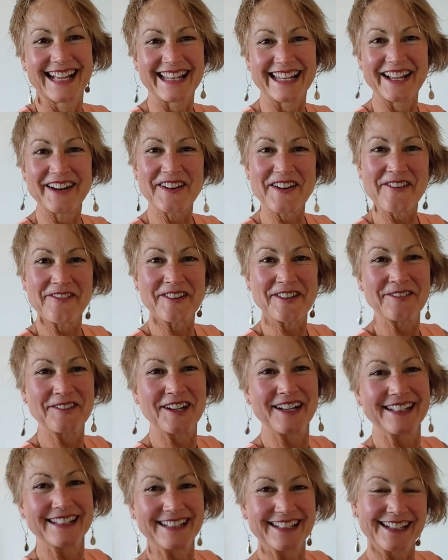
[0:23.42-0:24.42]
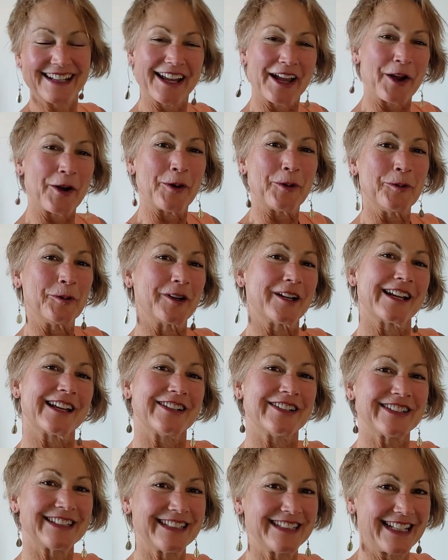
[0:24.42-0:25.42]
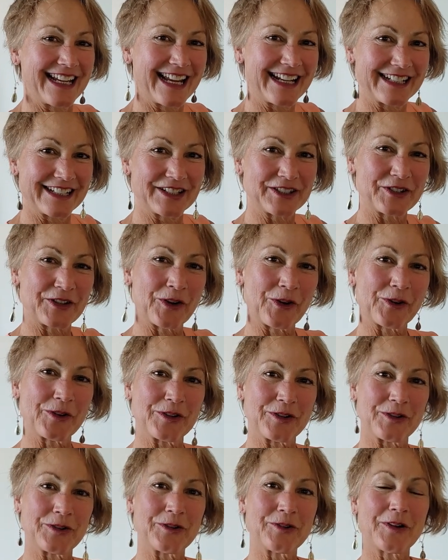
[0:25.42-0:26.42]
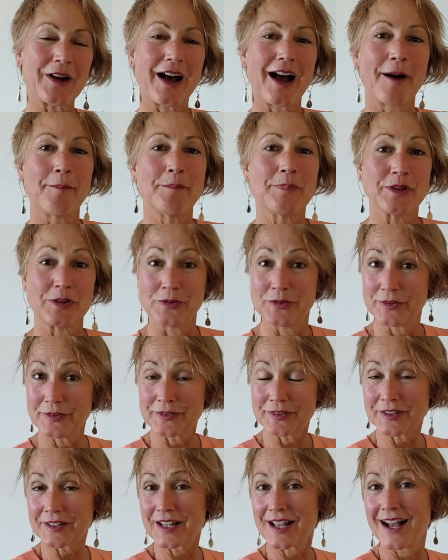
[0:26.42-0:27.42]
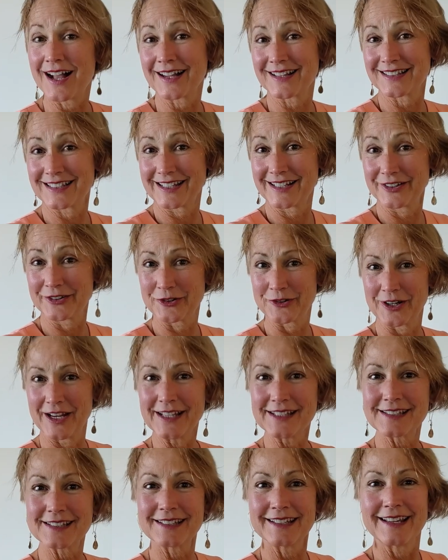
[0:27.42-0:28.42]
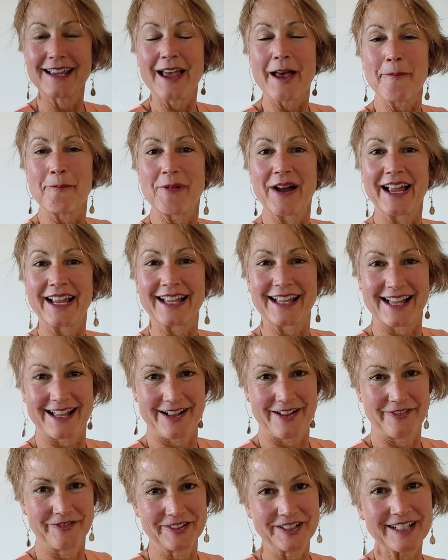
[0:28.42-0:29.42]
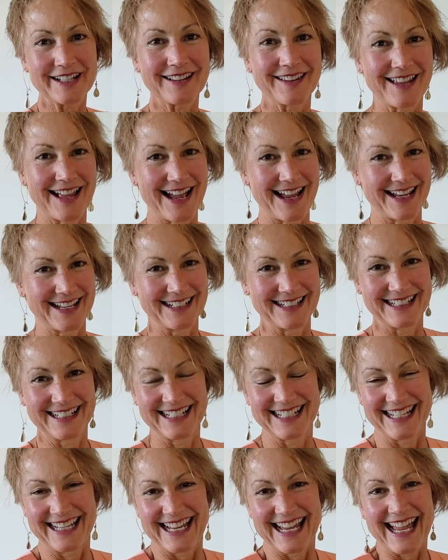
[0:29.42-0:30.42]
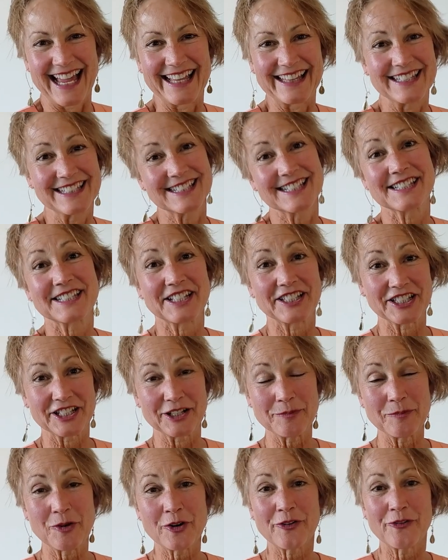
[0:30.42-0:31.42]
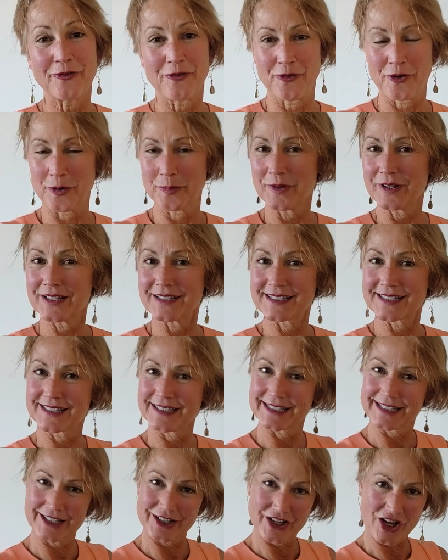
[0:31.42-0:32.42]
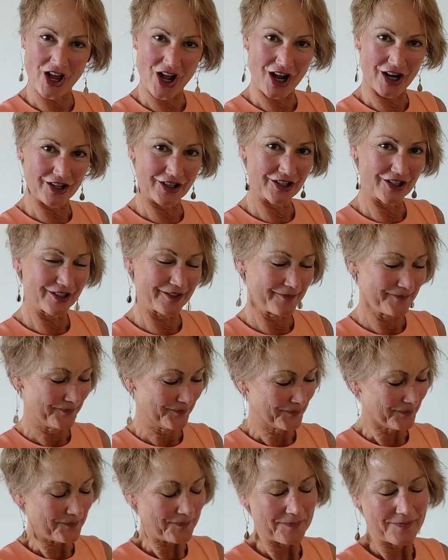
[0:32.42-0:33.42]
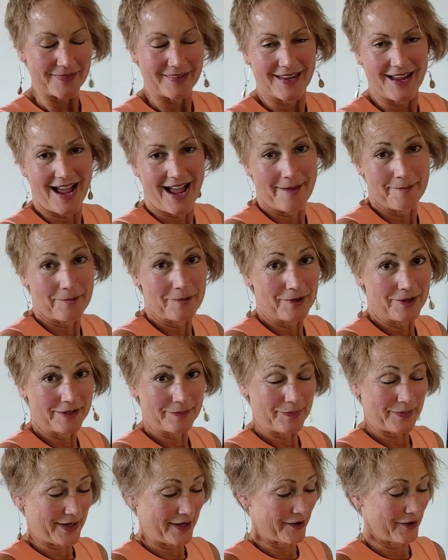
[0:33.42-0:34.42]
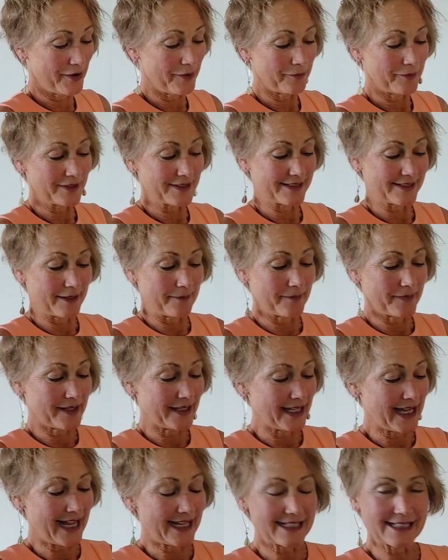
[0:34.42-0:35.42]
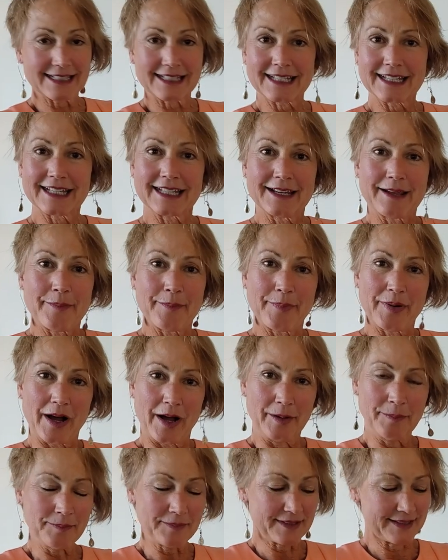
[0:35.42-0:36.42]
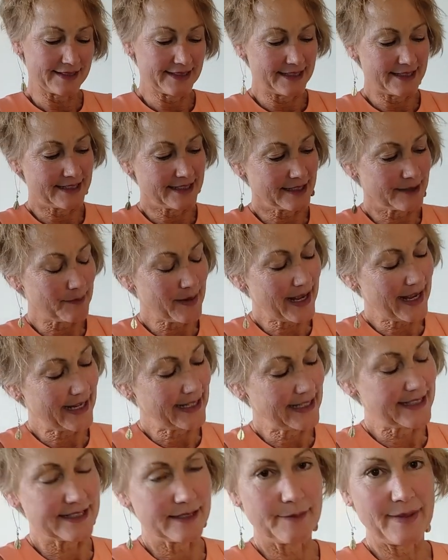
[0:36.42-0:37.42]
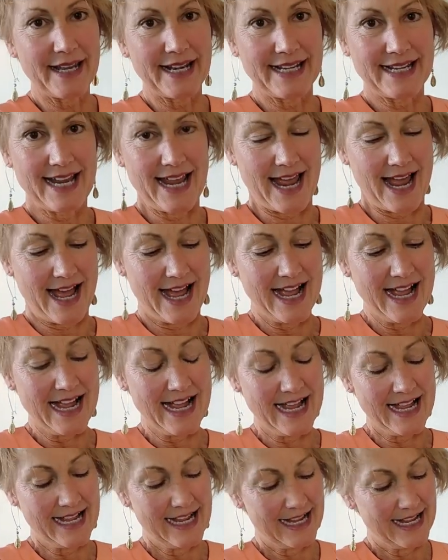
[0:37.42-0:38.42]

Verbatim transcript: Hello, everyone. We're here today to show you a beautiful cocktail dress by Calvin Klein. And this is a little more formal, it's a little longer. I'm going to pair it with some classic pumps. This is by Elisabet Tang.